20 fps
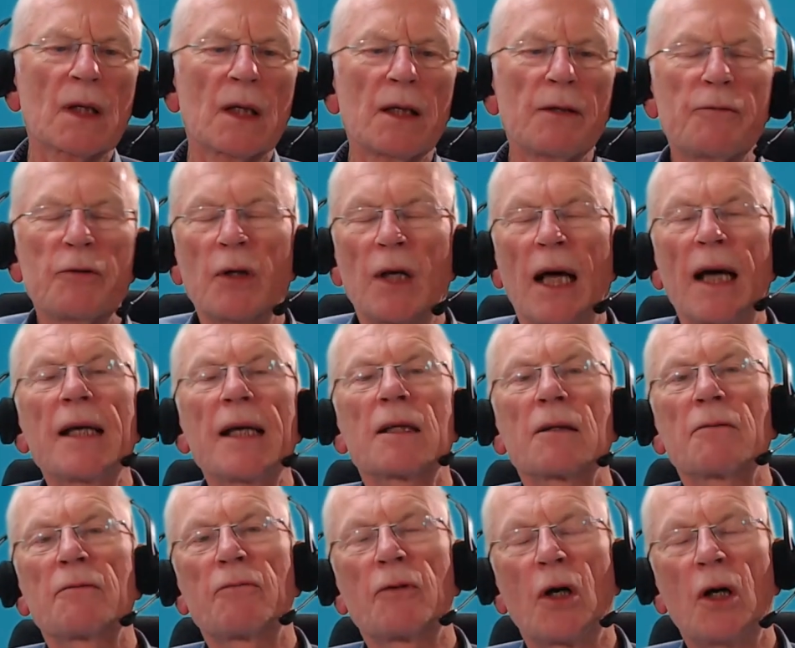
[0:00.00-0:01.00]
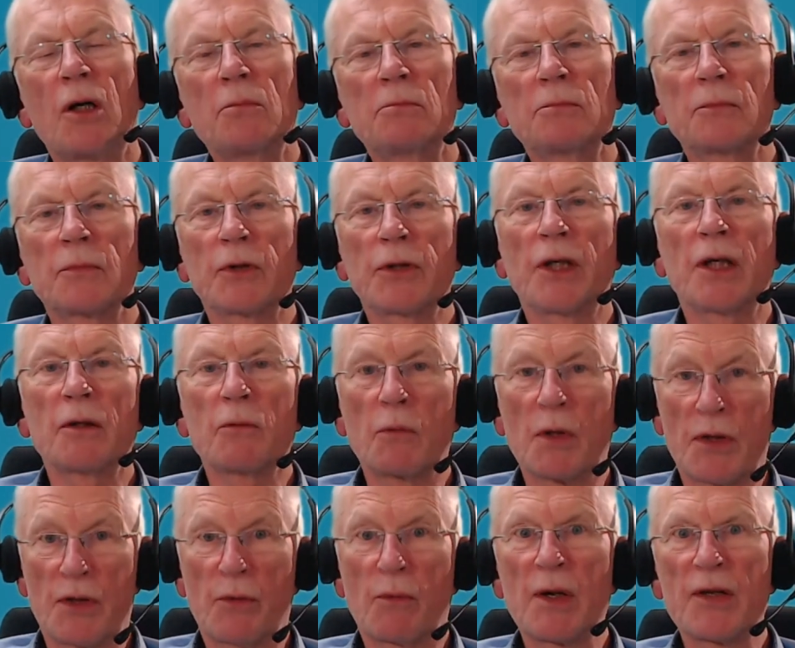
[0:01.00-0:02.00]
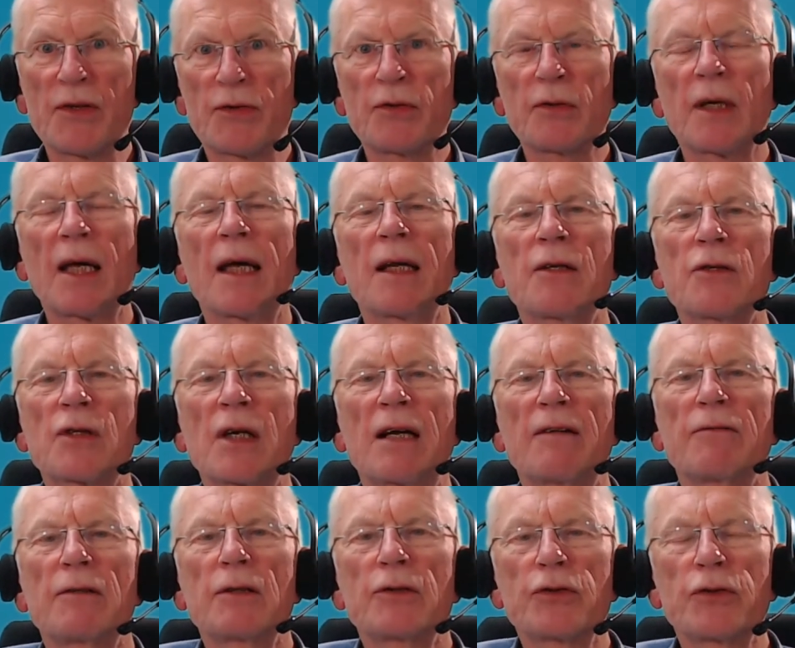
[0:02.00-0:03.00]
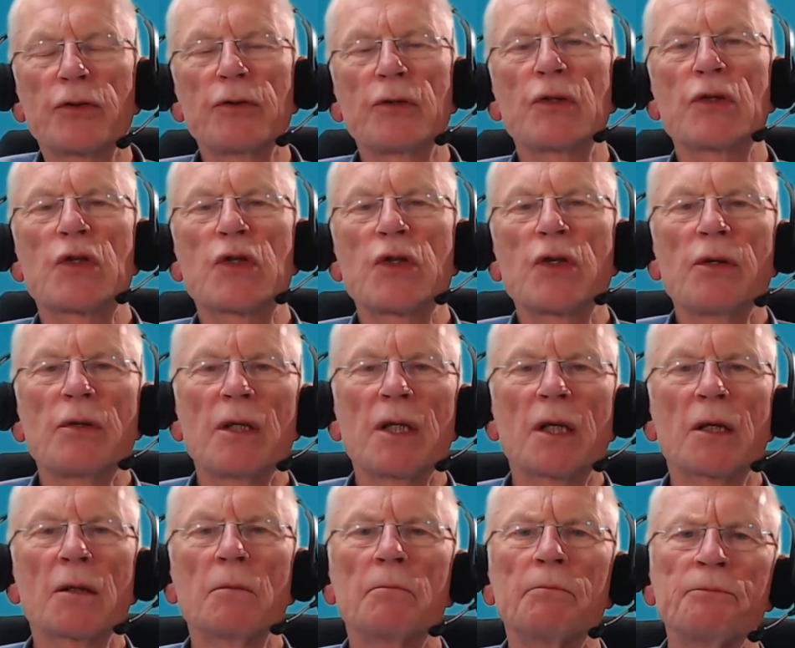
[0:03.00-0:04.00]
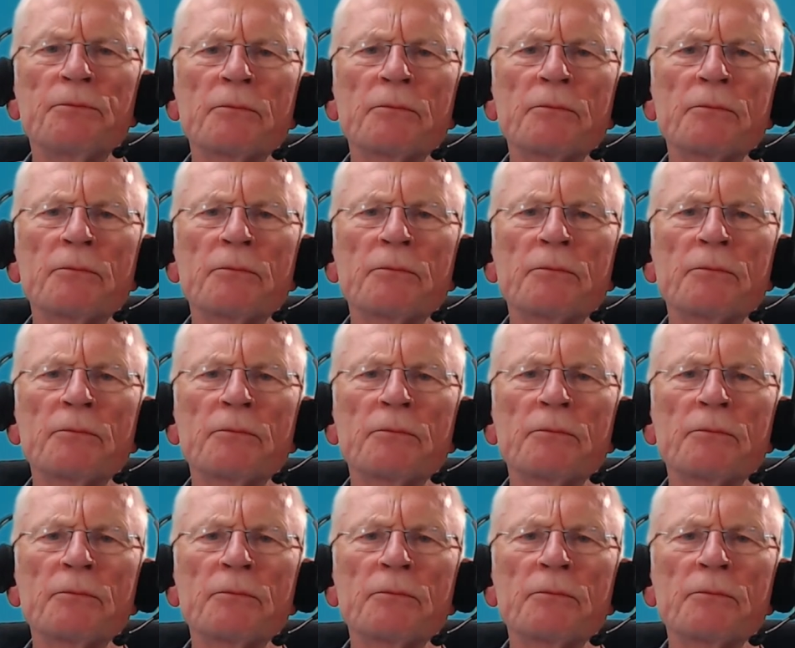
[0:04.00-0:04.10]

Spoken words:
if you like, from the ones who can't travel to the studio.